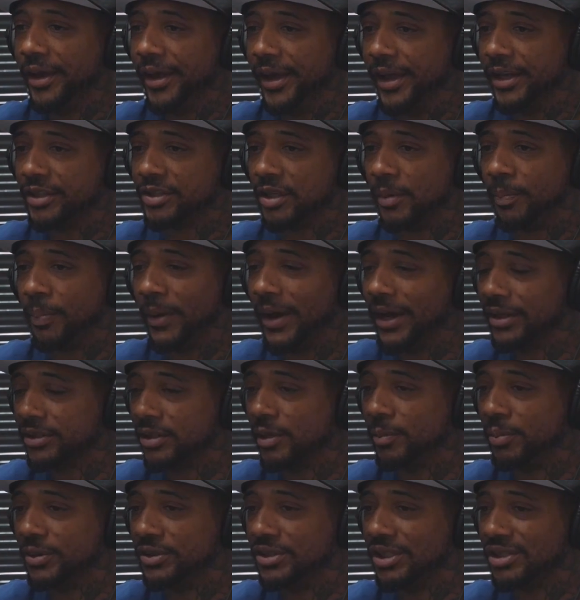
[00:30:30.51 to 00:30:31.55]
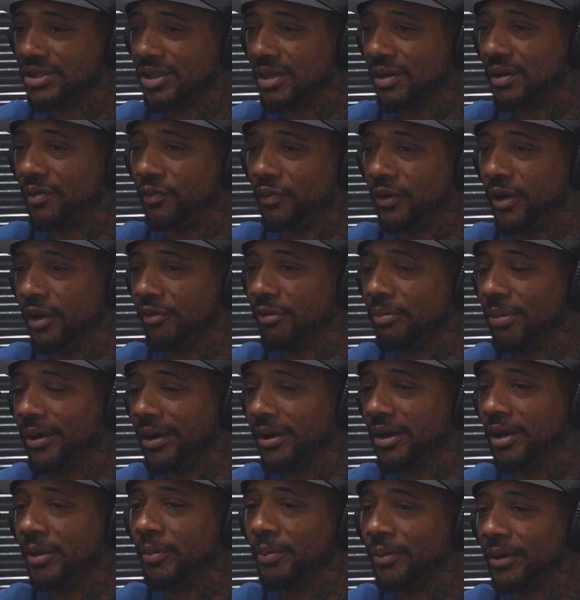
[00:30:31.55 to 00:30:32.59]
It's a positive position for
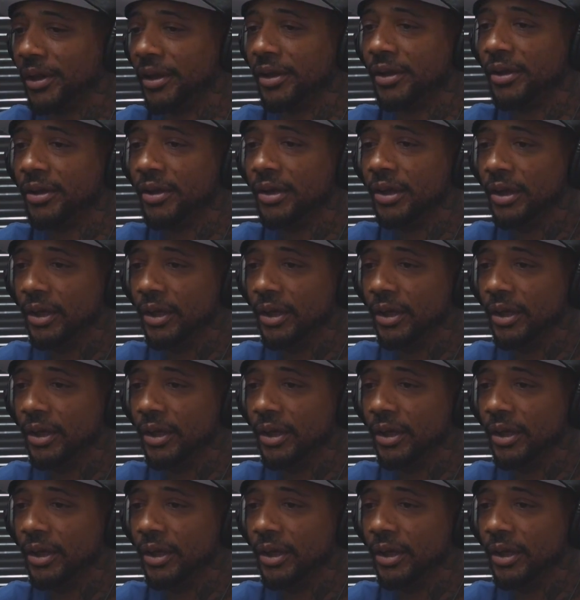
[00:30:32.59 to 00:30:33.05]
everybody to play.